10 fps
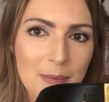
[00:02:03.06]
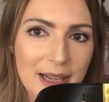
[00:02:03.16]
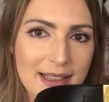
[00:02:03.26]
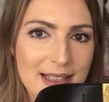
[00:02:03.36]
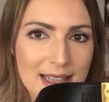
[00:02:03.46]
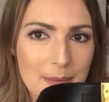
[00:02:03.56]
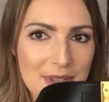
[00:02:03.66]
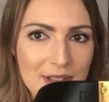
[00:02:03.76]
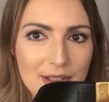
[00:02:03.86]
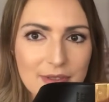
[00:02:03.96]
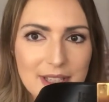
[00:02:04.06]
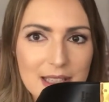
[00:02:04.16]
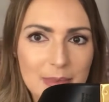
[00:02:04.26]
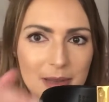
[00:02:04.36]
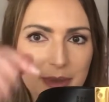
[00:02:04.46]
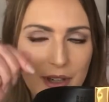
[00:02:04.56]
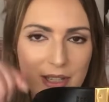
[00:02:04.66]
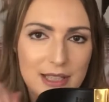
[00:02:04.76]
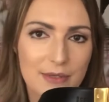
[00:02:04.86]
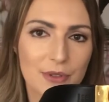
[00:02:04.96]
But the stamp is not visible,
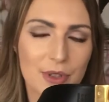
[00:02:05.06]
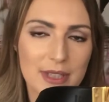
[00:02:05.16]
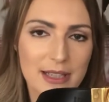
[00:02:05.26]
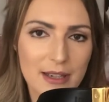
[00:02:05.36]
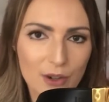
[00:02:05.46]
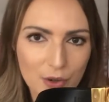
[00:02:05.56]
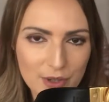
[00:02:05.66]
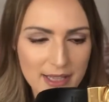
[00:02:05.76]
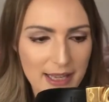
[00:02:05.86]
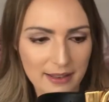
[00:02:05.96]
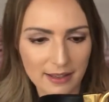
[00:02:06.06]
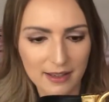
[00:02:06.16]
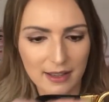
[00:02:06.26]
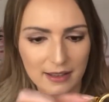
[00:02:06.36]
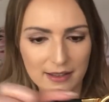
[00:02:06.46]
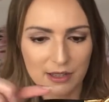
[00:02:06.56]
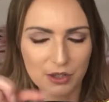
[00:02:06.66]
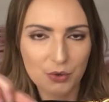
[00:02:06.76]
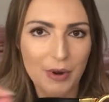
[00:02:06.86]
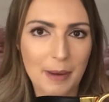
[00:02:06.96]
because if it's closed, then the
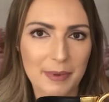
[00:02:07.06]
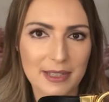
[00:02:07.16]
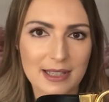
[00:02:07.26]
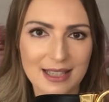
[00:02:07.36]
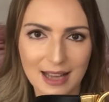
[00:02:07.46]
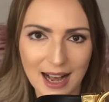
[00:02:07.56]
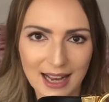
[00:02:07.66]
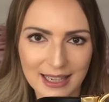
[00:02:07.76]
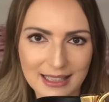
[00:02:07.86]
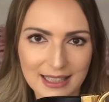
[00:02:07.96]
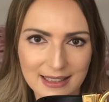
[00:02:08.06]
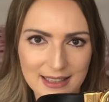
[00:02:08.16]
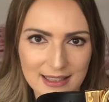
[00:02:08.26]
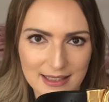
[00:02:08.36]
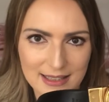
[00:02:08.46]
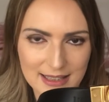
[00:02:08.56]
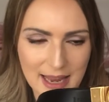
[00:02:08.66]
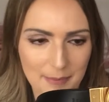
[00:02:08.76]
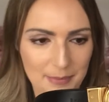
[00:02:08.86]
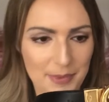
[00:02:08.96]
strap is hiding this
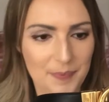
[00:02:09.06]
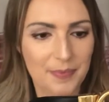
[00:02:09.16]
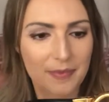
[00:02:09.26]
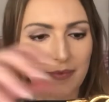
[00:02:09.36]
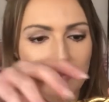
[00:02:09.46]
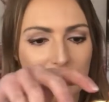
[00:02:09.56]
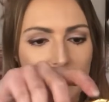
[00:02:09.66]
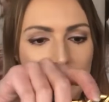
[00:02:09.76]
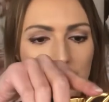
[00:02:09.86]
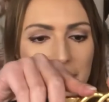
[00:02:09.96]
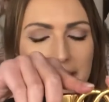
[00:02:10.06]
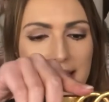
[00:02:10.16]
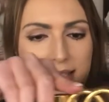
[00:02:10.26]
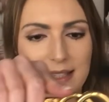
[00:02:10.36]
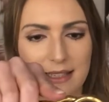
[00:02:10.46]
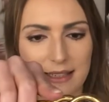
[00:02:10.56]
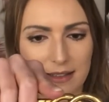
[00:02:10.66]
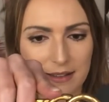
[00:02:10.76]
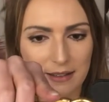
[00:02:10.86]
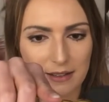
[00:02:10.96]
stamp. But let's
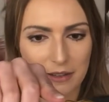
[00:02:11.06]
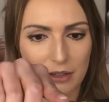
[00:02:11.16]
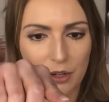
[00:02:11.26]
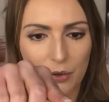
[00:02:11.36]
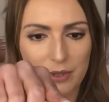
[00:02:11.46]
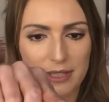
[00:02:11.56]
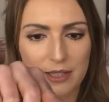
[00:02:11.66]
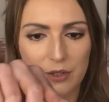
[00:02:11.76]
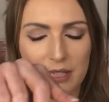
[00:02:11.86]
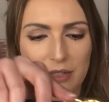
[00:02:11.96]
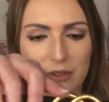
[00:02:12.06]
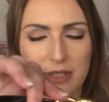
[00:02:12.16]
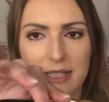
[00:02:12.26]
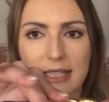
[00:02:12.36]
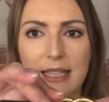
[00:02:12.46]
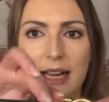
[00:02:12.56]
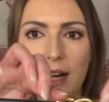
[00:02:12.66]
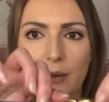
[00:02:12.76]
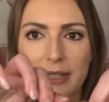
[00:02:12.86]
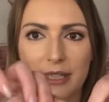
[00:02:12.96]
close it so that you see
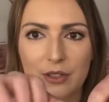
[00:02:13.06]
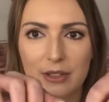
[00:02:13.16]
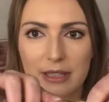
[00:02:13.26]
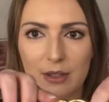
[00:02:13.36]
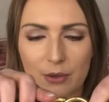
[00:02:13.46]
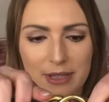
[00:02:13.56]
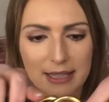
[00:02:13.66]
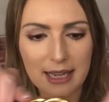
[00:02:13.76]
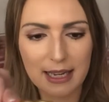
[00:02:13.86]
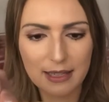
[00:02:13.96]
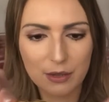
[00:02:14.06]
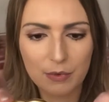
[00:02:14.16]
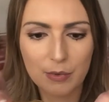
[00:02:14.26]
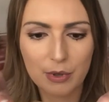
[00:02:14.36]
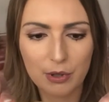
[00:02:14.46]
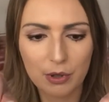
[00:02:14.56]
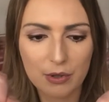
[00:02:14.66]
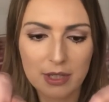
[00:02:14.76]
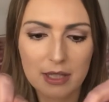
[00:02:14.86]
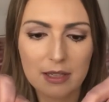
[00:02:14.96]
how it actually looks like. So we will
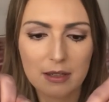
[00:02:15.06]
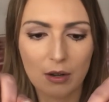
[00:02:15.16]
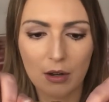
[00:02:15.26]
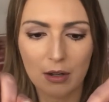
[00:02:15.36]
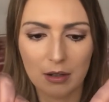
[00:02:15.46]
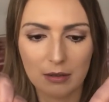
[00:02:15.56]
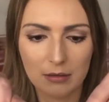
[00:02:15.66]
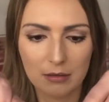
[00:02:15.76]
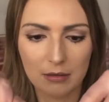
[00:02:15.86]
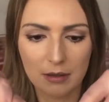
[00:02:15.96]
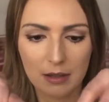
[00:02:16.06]
close it on